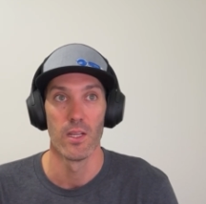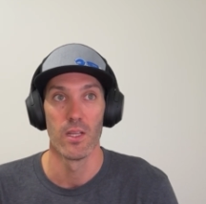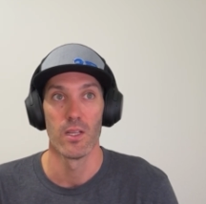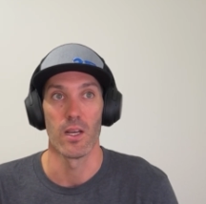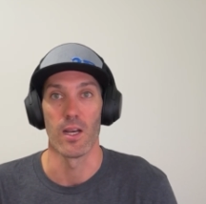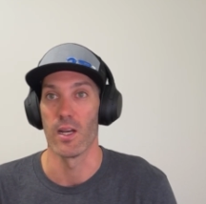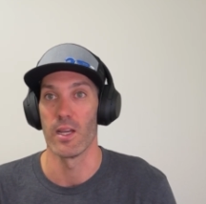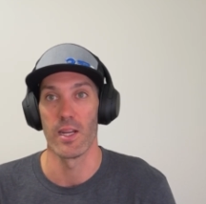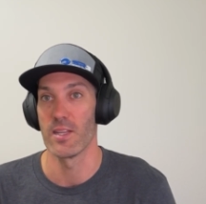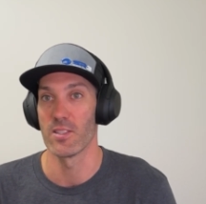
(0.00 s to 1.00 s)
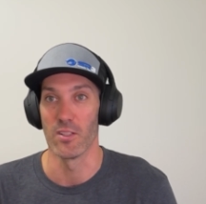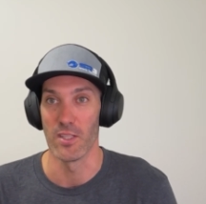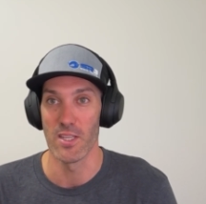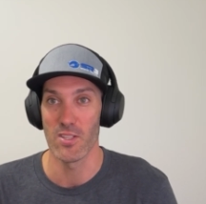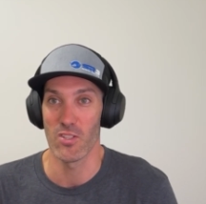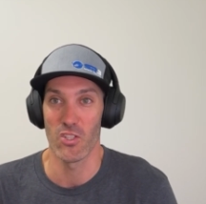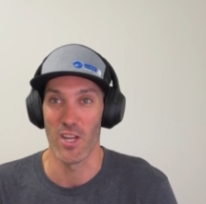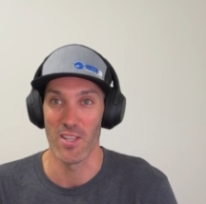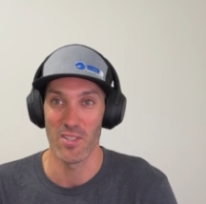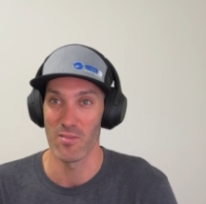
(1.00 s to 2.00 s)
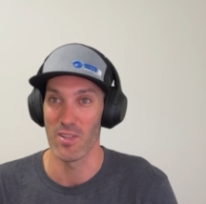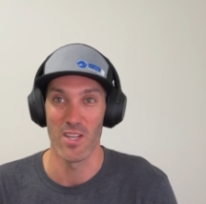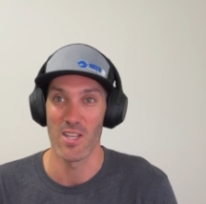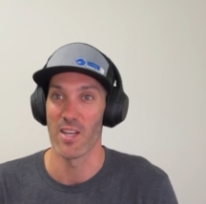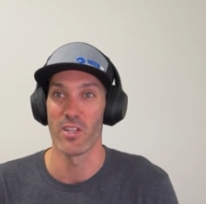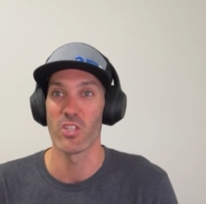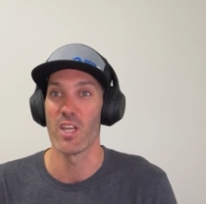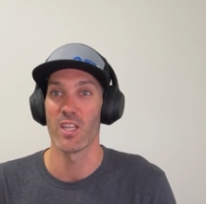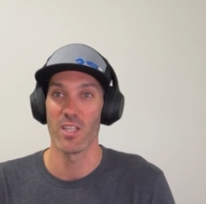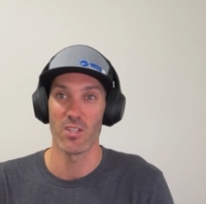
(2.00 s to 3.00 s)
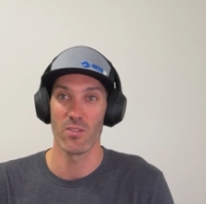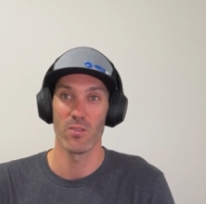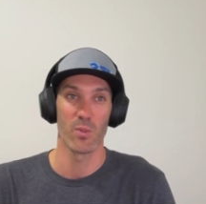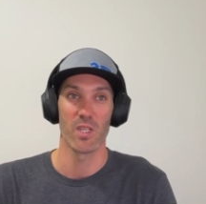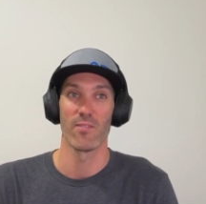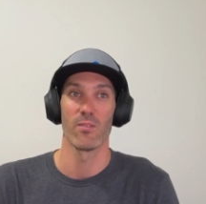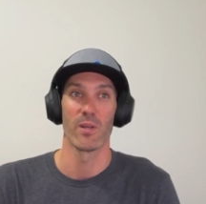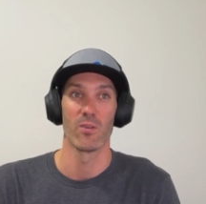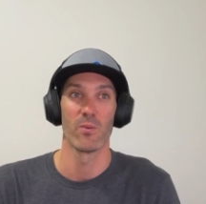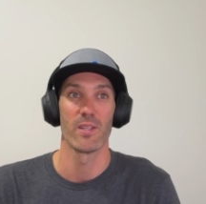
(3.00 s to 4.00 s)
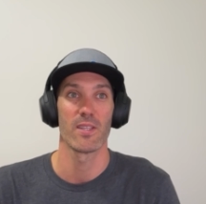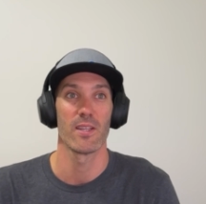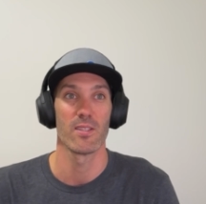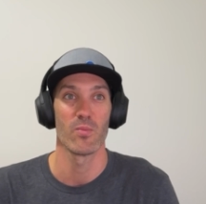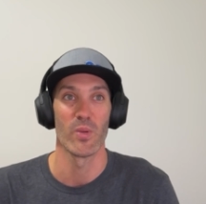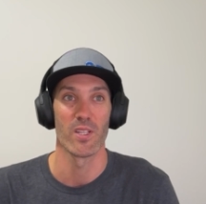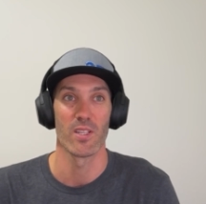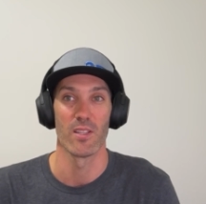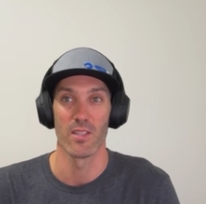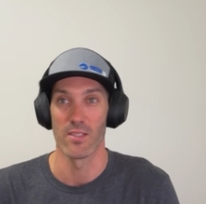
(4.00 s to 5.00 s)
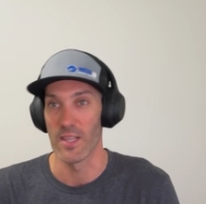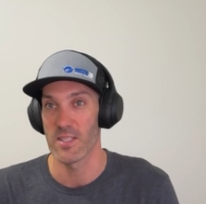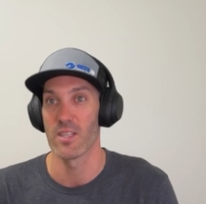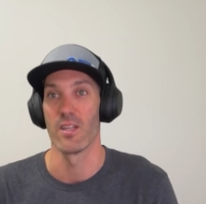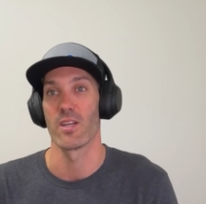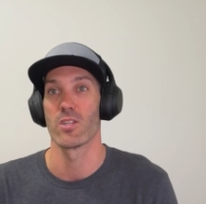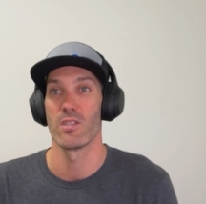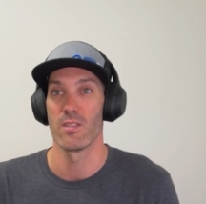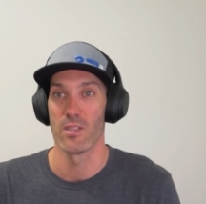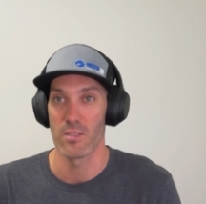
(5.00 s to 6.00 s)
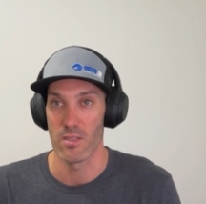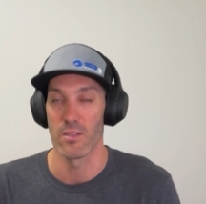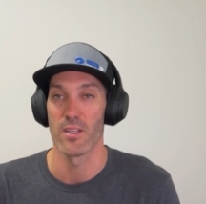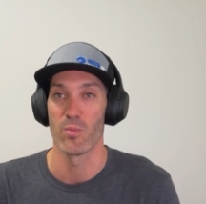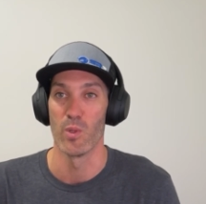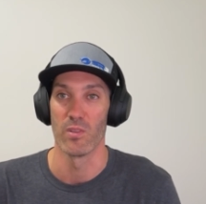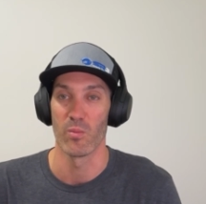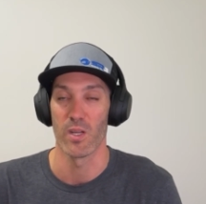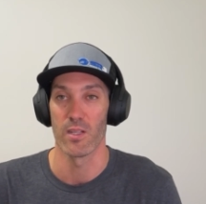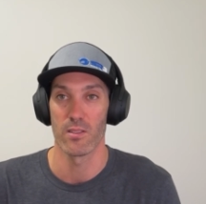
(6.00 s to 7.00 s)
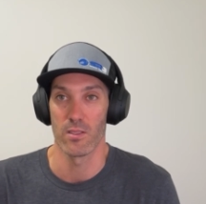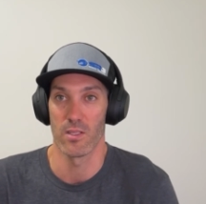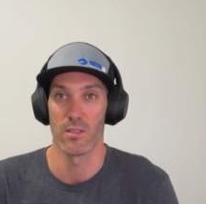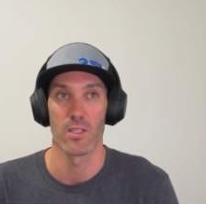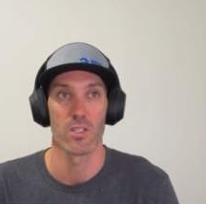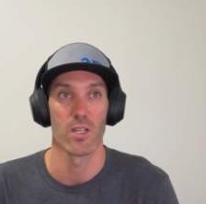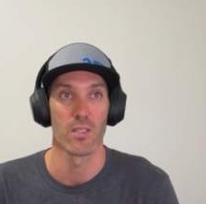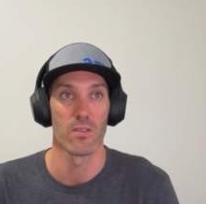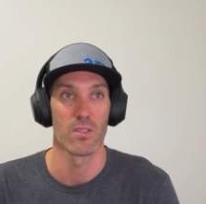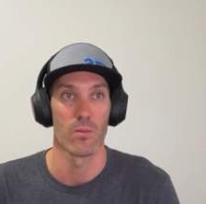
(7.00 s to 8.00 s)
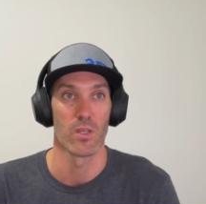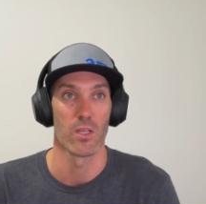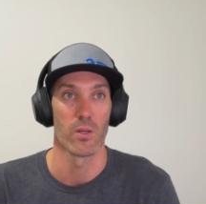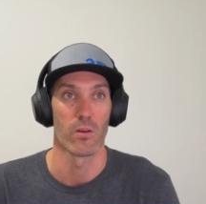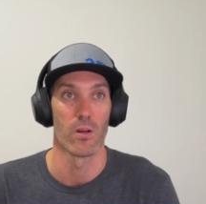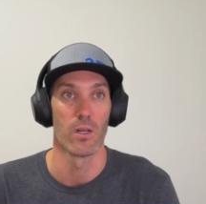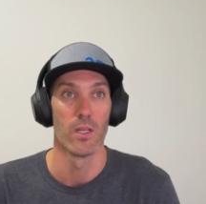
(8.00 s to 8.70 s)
It has the least chance of any kind of tech issues, which everyone always has, but there's less connections and this is less moving parts, so there's less chance of something going wrong.